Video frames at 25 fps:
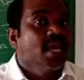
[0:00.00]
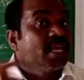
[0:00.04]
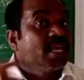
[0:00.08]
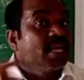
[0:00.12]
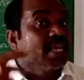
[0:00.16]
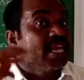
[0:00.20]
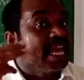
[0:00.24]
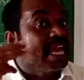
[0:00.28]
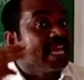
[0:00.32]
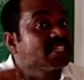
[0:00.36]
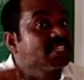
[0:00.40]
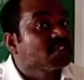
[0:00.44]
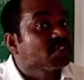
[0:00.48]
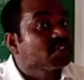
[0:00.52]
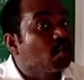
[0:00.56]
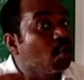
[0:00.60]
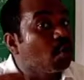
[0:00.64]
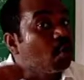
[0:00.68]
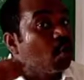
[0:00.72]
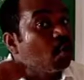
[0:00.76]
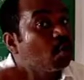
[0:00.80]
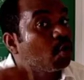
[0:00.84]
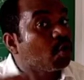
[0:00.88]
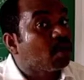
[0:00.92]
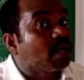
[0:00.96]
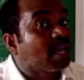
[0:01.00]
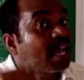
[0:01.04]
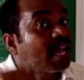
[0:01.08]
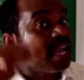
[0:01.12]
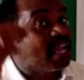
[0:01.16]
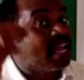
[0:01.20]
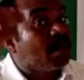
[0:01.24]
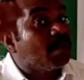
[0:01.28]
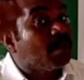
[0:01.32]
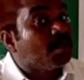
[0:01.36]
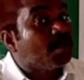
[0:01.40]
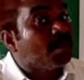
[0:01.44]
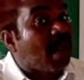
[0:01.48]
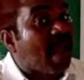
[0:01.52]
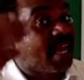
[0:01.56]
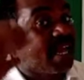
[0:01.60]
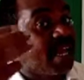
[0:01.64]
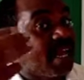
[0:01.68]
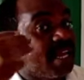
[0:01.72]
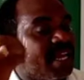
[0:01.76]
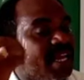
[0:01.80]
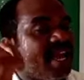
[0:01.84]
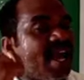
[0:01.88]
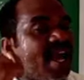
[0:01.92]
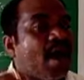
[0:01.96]
exocrine
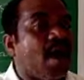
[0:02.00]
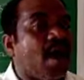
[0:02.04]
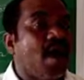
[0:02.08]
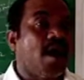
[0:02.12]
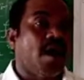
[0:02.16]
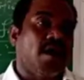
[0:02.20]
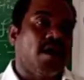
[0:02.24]
pancreas.